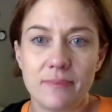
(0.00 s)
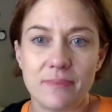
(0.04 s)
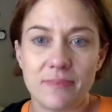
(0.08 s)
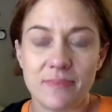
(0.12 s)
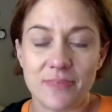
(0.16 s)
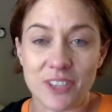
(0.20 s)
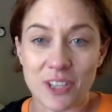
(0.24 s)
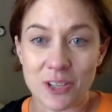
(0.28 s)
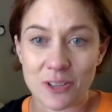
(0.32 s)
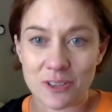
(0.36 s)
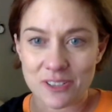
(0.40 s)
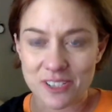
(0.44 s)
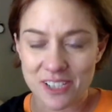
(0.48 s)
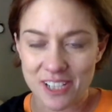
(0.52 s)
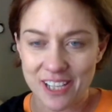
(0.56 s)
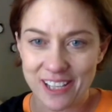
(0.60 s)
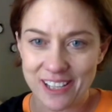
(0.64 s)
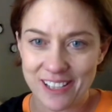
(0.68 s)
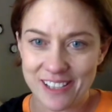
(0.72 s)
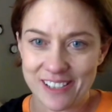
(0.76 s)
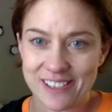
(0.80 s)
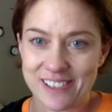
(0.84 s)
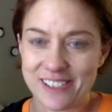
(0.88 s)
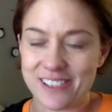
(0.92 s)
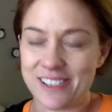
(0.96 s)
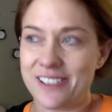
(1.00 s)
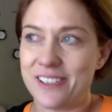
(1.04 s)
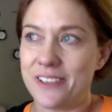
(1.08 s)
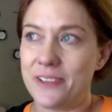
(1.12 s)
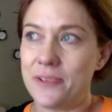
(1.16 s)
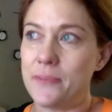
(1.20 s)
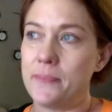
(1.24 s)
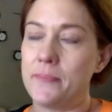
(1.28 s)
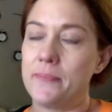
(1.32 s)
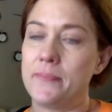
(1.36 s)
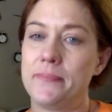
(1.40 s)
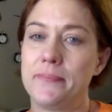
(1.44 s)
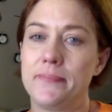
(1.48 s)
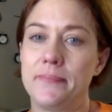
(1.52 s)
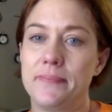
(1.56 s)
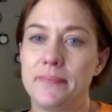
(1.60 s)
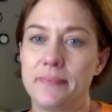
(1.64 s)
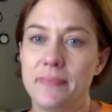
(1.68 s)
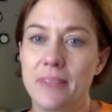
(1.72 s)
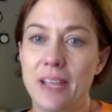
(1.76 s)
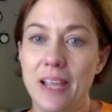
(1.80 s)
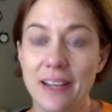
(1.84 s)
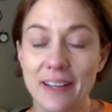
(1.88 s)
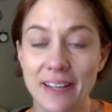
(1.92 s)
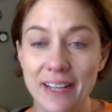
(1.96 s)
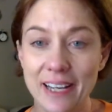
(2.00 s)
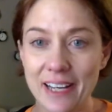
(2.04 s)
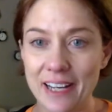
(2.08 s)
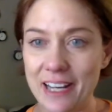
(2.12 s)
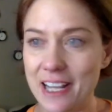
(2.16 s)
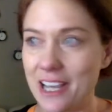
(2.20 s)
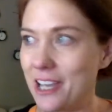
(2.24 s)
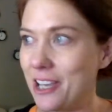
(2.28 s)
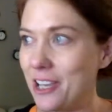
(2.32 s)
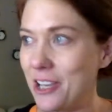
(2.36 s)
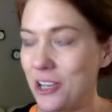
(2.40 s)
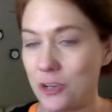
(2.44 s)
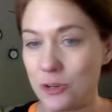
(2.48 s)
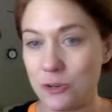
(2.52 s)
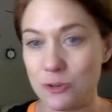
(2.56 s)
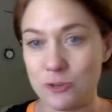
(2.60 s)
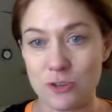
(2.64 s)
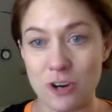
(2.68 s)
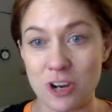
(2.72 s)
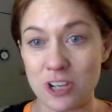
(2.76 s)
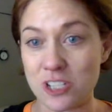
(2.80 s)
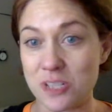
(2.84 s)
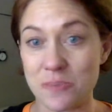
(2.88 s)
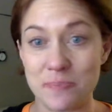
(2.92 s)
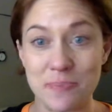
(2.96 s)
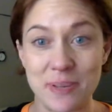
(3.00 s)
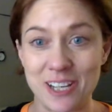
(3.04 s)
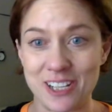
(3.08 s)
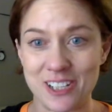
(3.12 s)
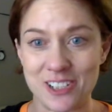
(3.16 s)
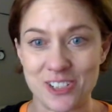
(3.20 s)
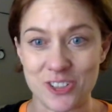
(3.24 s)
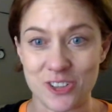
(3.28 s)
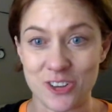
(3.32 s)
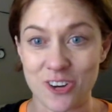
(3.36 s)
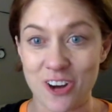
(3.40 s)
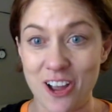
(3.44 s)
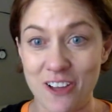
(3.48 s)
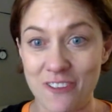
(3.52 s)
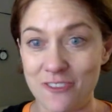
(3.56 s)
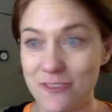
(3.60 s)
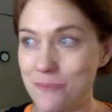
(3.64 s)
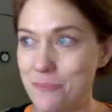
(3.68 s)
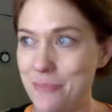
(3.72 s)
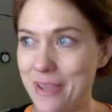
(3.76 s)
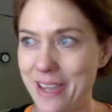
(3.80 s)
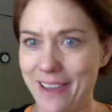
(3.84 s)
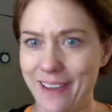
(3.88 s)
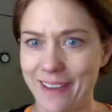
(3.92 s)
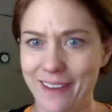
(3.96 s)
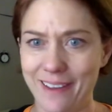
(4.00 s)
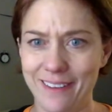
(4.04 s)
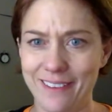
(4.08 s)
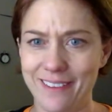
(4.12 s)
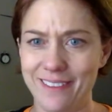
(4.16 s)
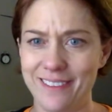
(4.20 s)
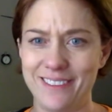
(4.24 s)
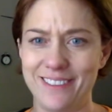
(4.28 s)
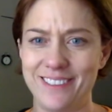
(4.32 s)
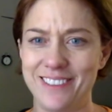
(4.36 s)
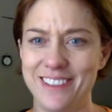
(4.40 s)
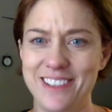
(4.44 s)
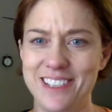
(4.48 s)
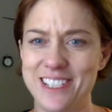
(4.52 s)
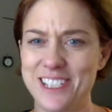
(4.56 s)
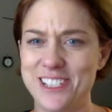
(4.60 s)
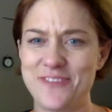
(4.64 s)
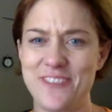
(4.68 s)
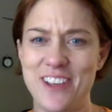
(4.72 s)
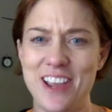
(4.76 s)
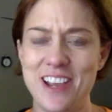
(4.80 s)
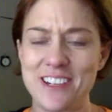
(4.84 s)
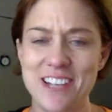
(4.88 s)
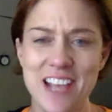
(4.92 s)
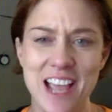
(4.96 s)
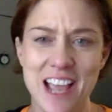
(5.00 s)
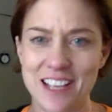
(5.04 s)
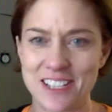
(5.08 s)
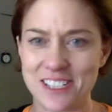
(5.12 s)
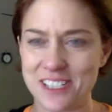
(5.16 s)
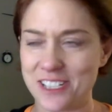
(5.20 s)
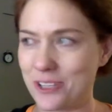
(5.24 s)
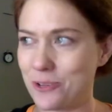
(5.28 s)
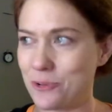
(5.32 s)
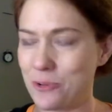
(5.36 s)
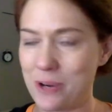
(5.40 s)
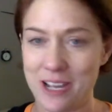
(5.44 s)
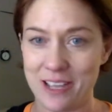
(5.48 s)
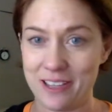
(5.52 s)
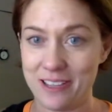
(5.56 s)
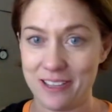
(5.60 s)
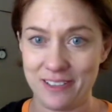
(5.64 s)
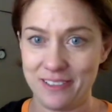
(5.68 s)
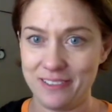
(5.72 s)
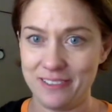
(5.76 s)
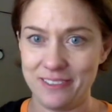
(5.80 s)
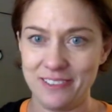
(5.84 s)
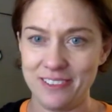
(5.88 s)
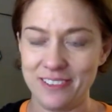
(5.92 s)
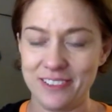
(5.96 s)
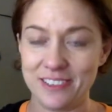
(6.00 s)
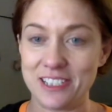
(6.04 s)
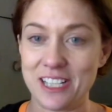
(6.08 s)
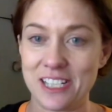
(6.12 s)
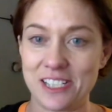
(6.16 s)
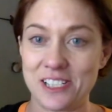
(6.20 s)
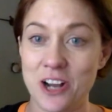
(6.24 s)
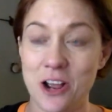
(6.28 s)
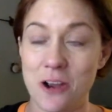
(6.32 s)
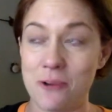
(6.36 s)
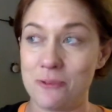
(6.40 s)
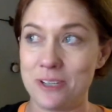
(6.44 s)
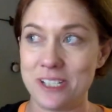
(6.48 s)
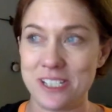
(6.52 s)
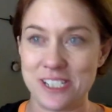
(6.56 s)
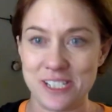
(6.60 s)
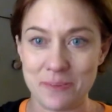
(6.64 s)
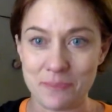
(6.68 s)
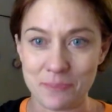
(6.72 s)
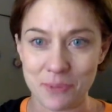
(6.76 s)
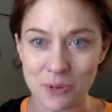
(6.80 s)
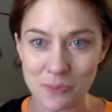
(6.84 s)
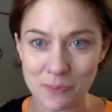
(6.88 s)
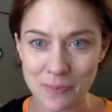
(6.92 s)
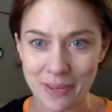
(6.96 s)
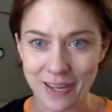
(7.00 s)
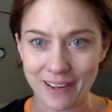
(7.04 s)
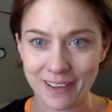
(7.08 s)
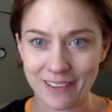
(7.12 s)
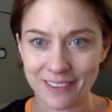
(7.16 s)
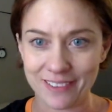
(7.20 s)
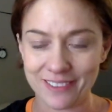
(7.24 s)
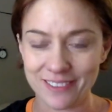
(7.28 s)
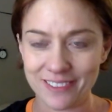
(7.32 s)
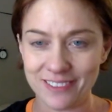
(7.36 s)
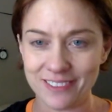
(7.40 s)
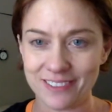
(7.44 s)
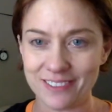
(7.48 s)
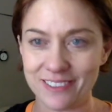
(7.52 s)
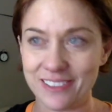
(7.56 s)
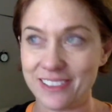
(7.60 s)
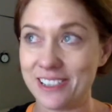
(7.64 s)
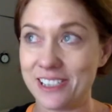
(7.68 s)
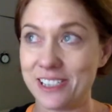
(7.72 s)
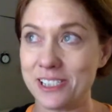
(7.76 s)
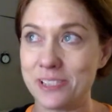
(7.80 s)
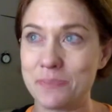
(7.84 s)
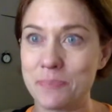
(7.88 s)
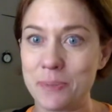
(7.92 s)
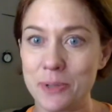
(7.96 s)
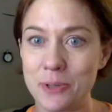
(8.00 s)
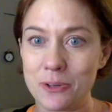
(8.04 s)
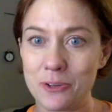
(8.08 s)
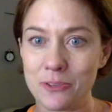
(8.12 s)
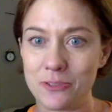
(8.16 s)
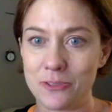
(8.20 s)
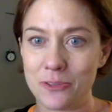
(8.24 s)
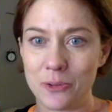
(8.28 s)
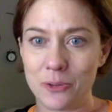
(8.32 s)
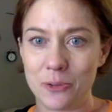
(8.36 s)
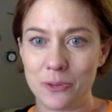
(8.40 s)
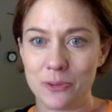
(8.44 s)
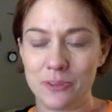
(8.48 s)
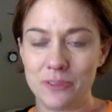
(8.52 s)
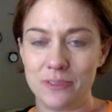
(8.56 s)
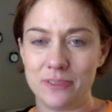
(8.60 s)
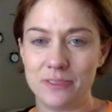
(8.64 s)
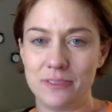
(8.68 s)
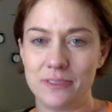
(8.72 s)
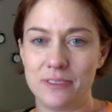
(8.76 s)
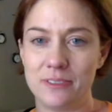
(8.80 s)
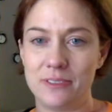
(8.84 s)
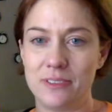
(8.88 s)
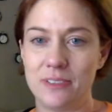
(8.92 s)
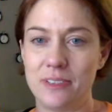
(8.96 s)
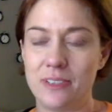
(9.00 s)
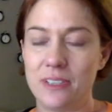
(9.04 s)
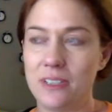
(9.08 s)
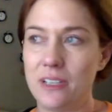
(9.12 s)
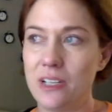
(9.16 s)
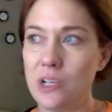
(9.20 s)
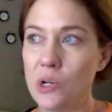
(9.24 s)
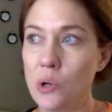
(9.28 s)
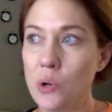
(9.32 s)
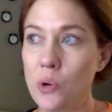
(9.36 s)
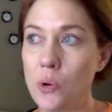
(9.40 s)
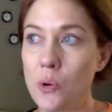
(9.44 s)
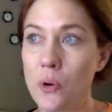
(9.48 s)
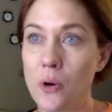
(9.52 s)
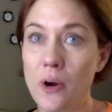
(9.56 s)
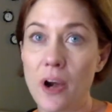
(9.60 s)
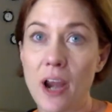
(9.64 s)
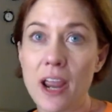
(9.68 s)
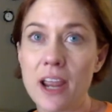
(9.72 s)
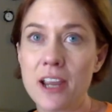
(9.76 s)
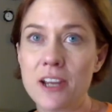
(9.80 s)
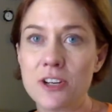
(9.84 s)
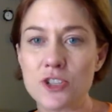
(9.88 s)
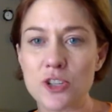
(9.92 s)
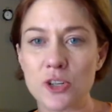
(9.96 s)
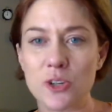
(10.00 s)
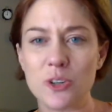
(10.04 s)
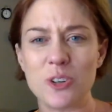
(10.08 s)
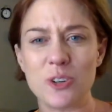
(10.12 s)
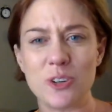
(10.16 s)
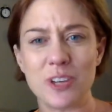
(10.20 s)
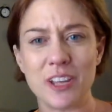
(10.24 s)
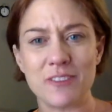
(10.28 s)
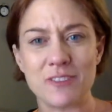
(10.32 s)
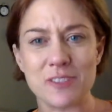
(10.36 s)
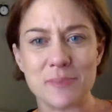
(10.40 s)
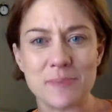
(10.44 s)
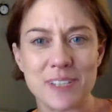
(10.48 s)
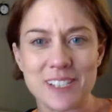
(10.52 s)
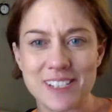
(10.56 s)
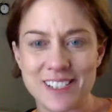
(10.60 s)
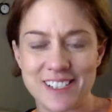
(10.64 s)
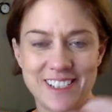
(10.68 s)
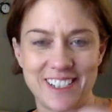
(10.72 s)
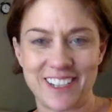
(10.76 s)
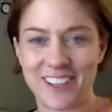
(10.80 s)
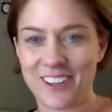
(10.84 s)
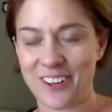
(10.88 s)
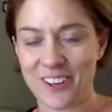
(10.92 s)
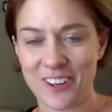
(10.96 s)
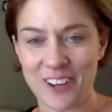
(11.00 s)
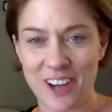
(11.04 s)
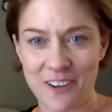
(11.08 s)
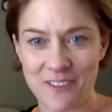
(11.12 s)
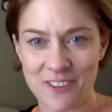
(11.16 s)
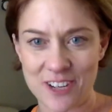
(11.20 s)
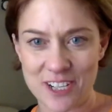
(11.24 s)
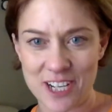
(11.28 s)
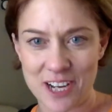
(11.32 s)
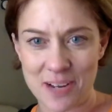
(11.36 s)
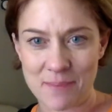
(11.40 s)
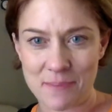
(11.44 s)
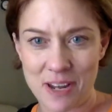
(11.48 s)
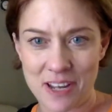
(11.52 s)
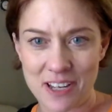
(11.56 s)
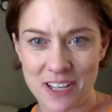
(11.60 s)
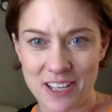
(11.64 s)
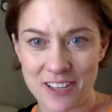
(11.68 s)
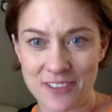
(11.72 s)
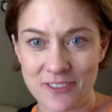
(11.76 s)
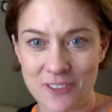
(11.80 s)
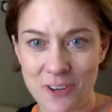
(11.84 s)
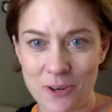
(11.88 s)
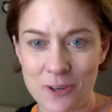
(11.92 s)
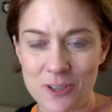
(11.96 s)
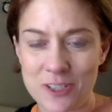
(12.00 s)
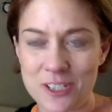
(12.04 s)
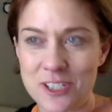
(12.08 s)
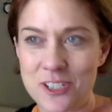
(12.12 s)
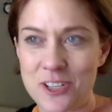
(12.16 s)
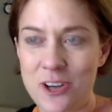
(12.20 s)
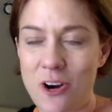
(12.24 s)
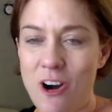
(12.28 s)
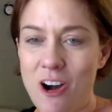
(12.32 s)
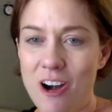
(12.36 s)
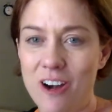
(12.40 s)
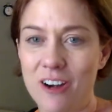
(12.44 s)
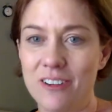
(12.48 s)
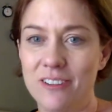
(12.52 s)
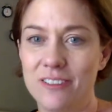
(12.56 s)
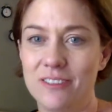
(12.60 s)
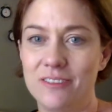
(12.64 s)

Those kids. Nina, who draws a picture of me in this fantastic way that does not resemble me, and it's beautiful. Or Angel, who gives me a sticker every time I give her a star.